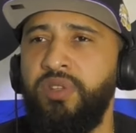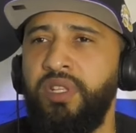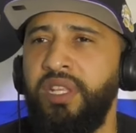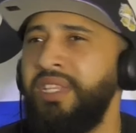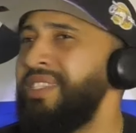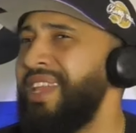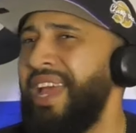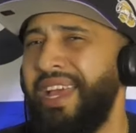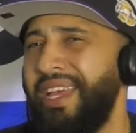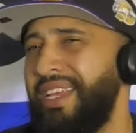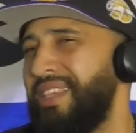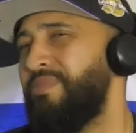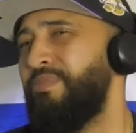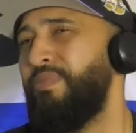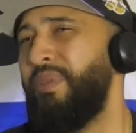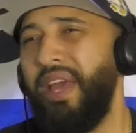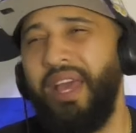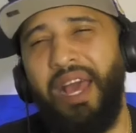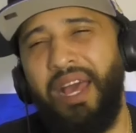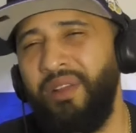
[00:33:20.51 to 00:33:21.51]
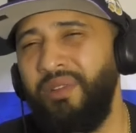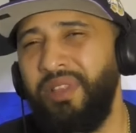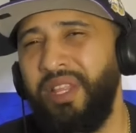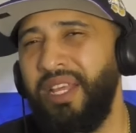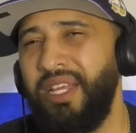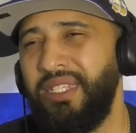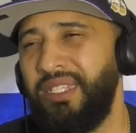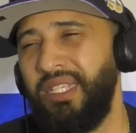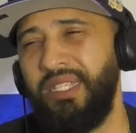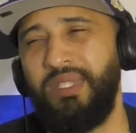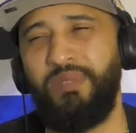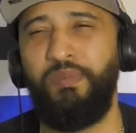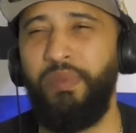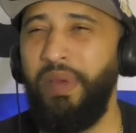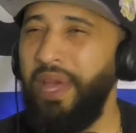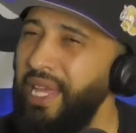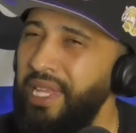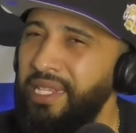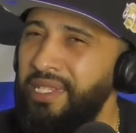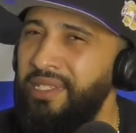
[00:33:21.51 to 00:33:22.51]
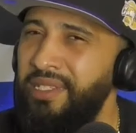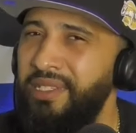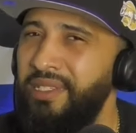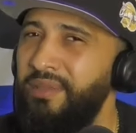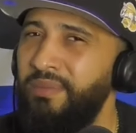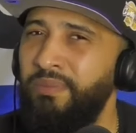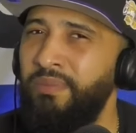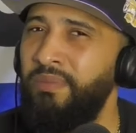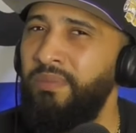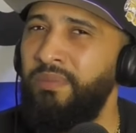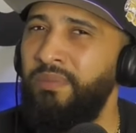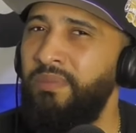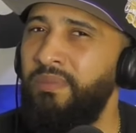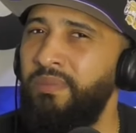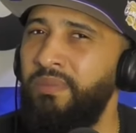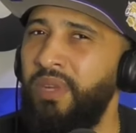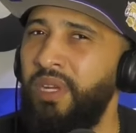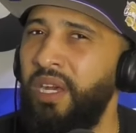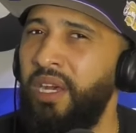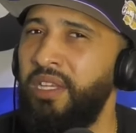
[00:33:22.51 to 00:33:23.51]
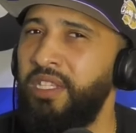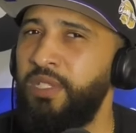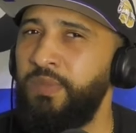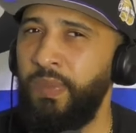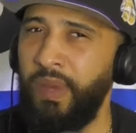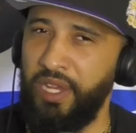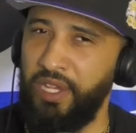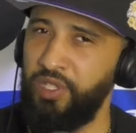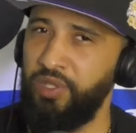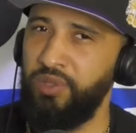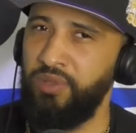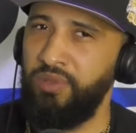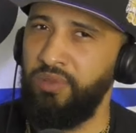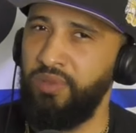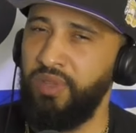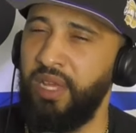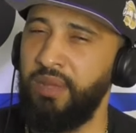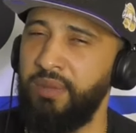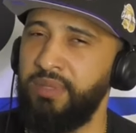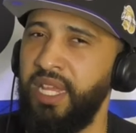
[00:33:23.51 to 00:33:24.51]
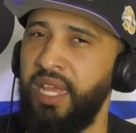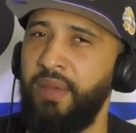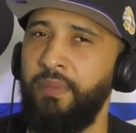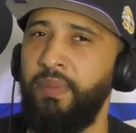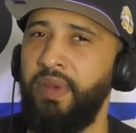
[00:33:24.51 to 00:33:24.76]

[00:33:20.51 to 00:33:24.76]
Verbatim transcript: This is not his best. I don't think it's his best mm, uh special, you know what I'm saying?